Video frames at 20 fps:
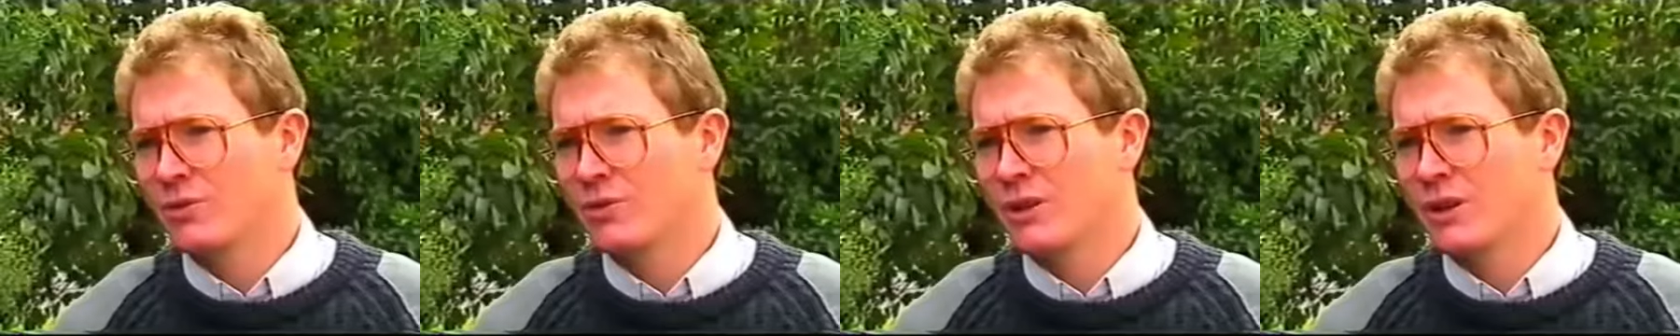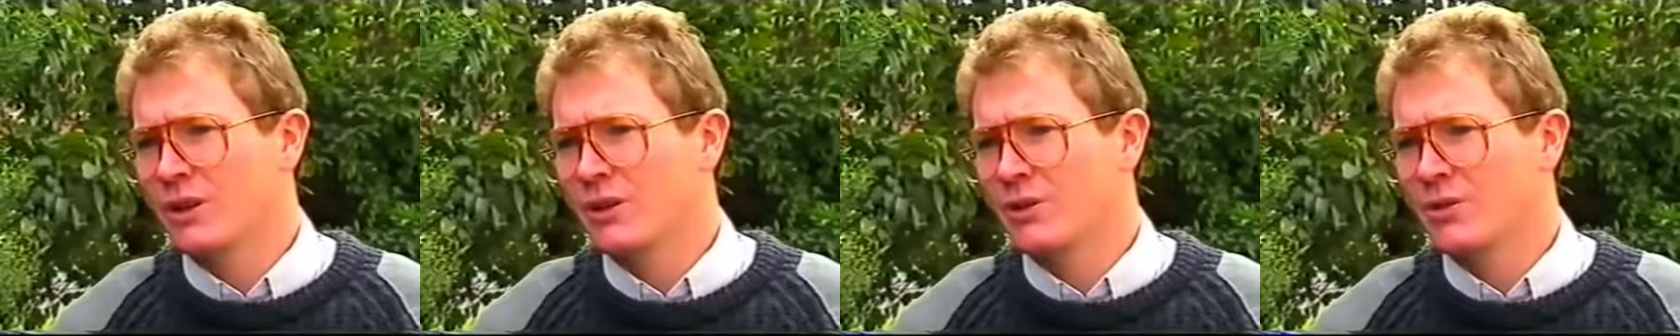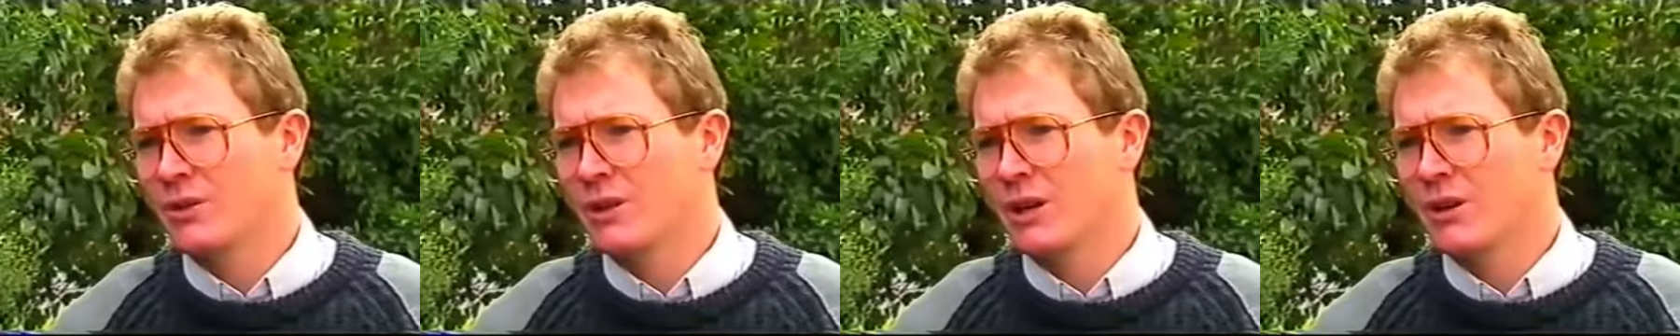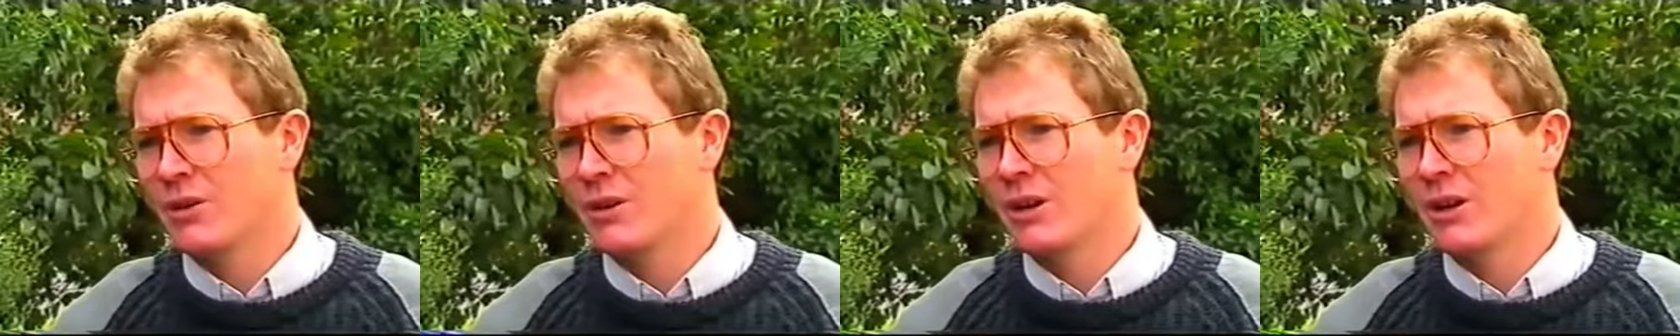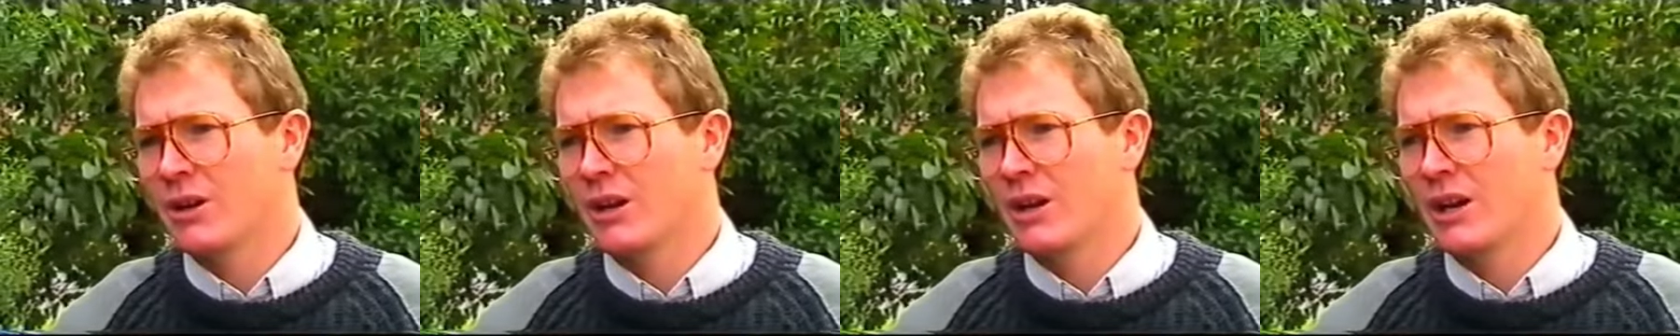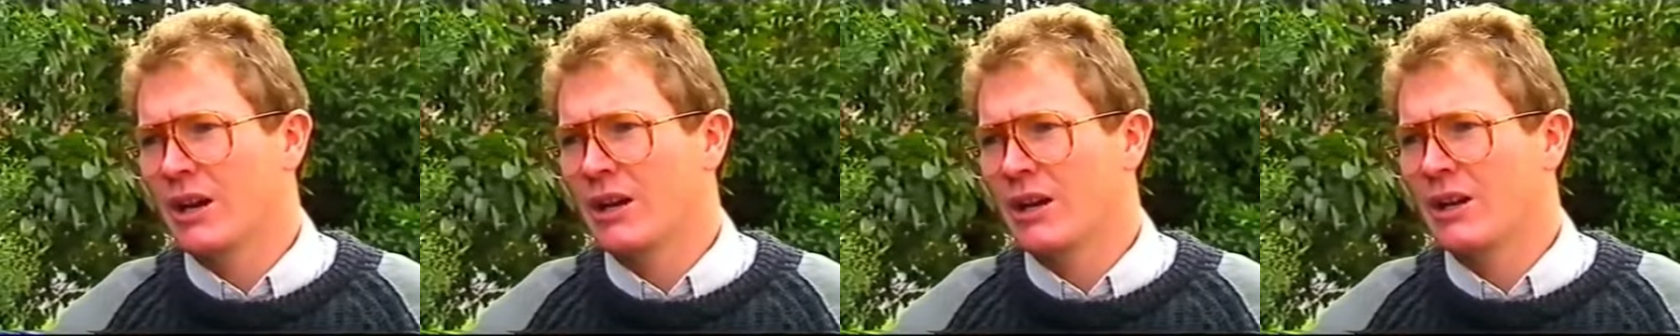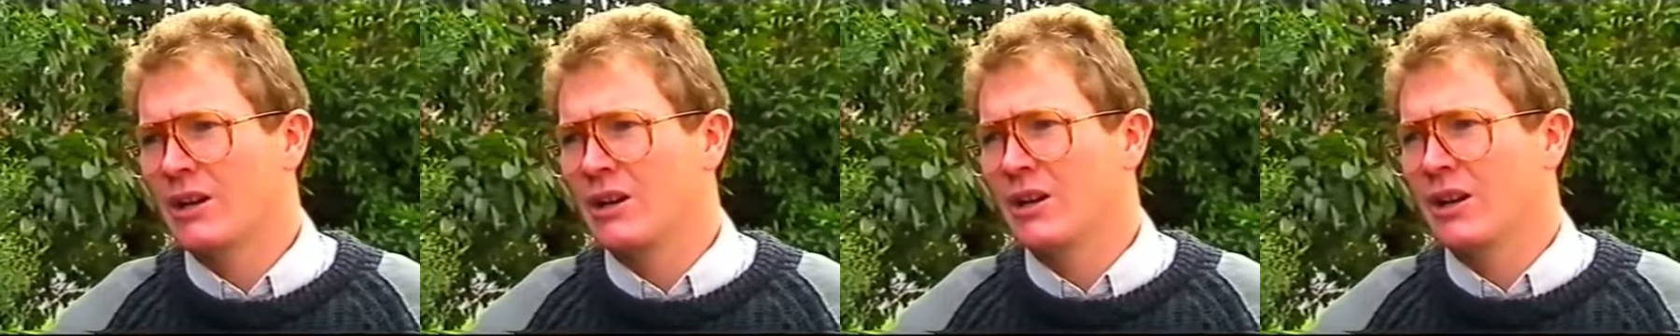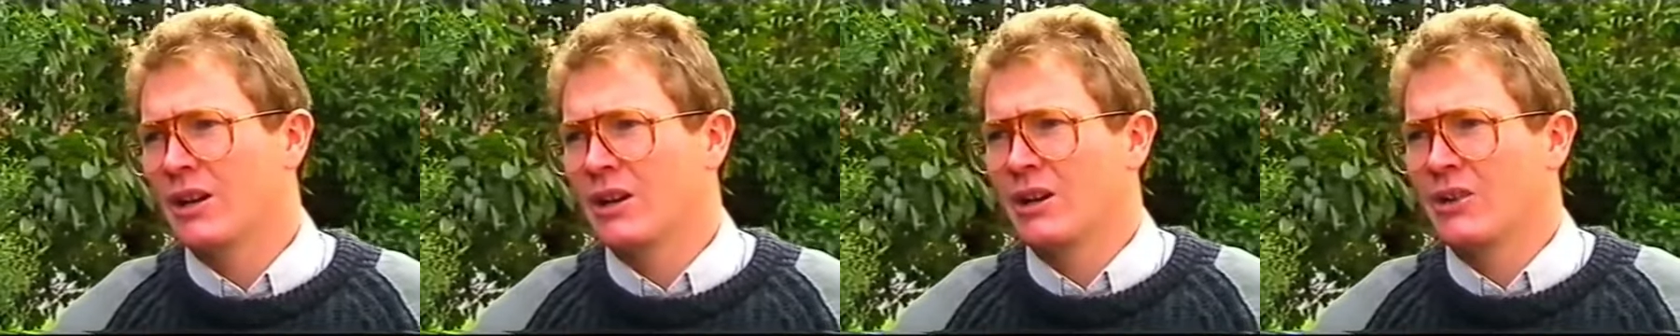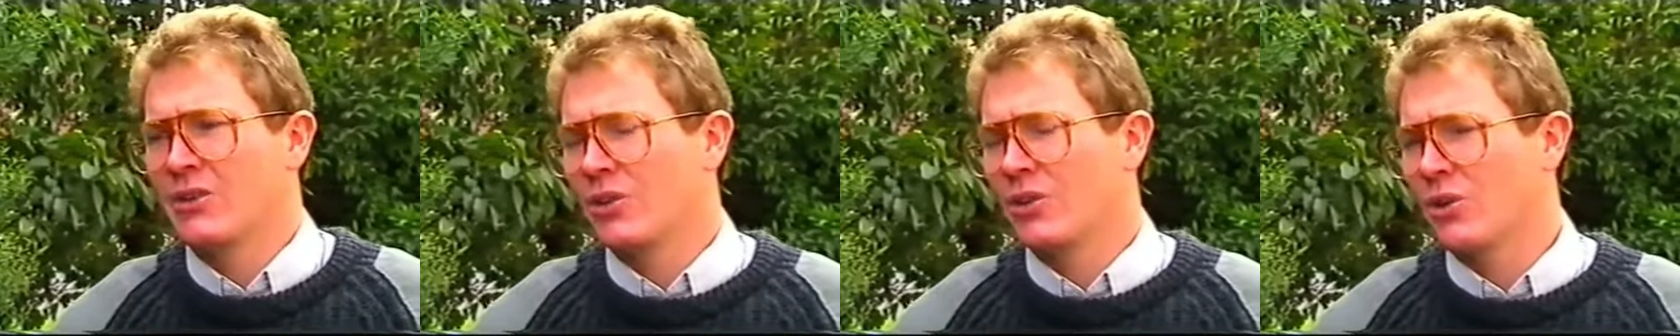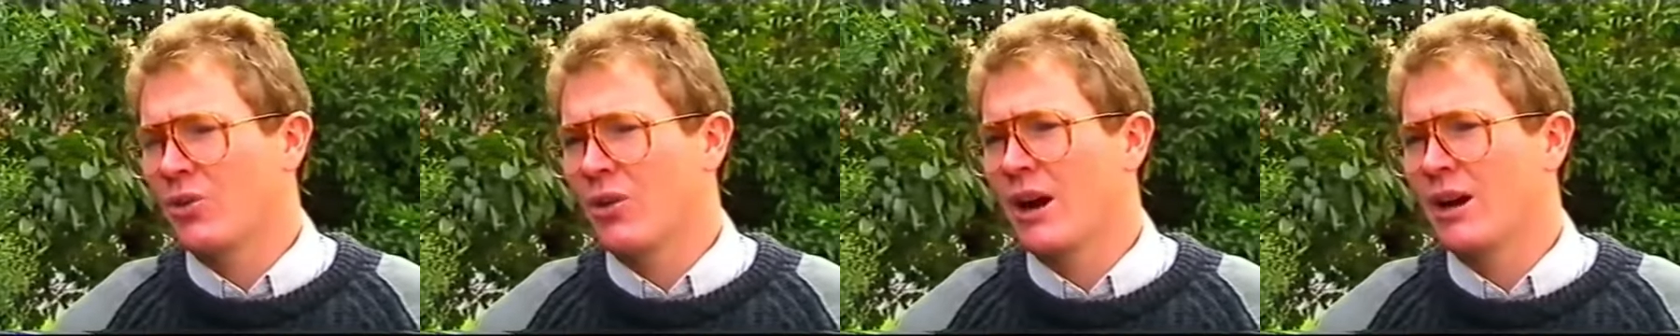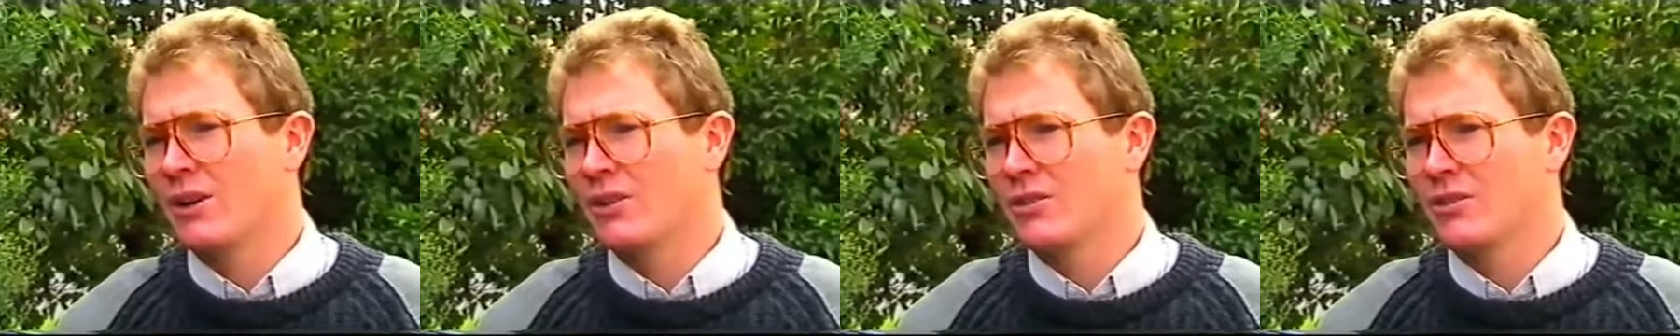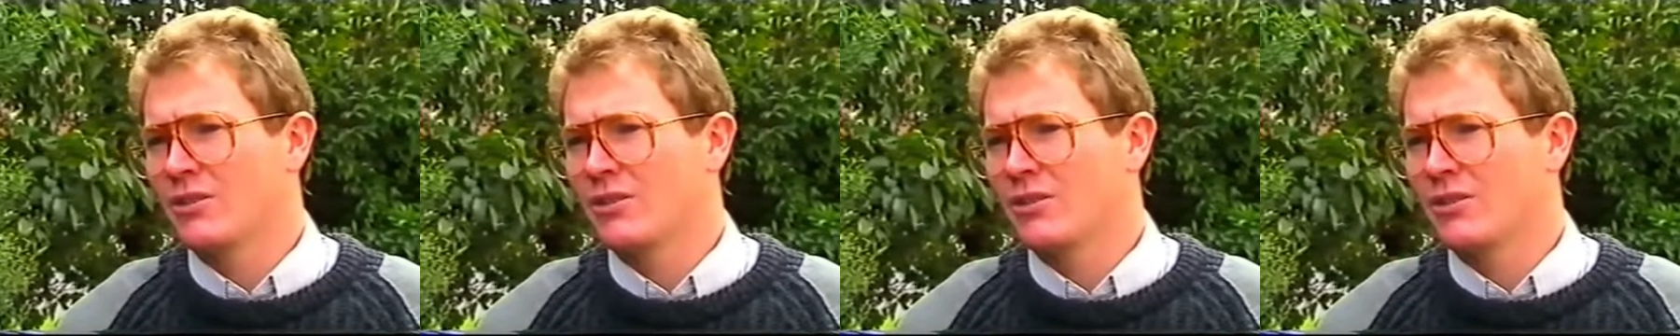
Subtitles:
So, you know, it is a great